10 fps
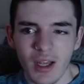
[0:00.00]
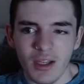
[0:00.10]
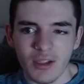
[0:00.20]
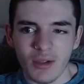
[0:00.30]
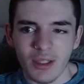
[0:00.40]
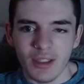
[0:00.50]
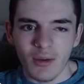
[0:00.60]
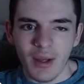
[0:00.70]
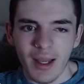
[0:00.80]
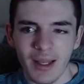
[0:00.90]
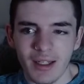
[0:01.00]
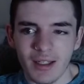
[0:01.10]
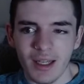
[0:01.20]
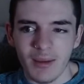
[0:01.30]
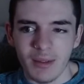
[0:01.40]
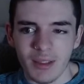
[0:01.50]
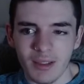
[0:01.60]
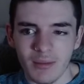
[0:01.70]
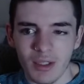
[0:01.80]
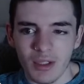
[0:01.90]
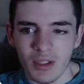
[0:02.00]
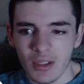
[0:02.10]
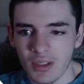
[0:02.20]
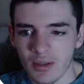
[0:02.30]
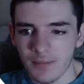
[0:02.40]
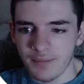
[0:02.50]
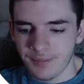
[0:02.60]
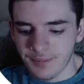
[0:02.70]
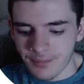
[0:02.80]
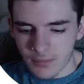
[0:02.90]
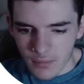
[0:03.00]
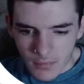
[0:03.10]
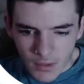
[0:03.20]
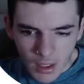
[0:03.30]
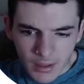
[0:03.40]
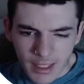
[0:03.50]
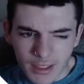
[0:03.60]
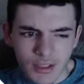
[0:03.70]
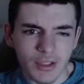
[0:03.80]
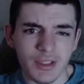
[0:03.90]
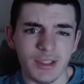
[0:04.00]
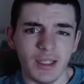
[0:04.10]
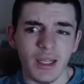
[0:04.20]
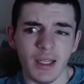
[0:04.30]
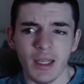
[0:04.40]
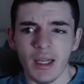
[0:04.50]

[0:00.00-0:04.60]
So let's go ahead and type in some niches. Let's just say,